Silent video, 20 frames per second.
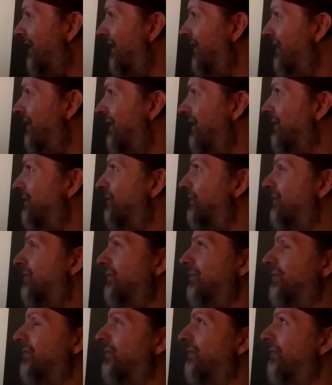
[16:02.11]

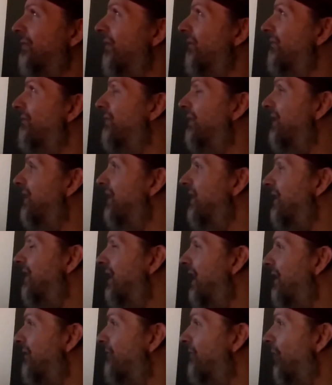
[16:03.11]
the
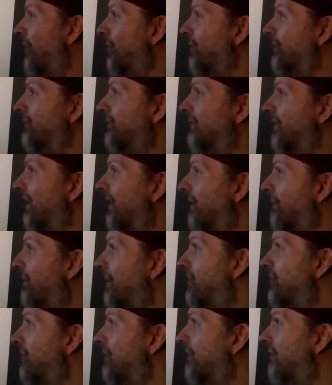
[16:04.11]
gatefold, it's got a
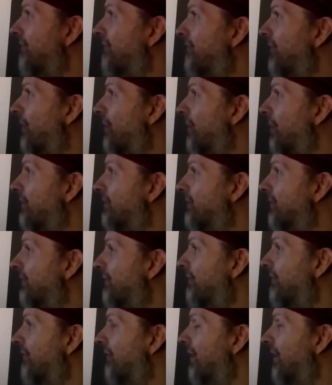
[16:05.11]
bunch of photos
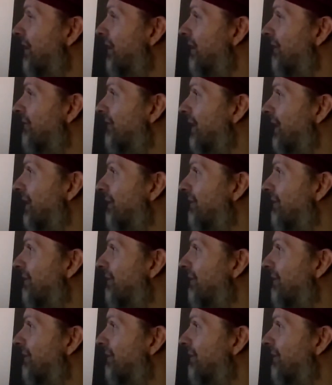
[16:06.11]
of like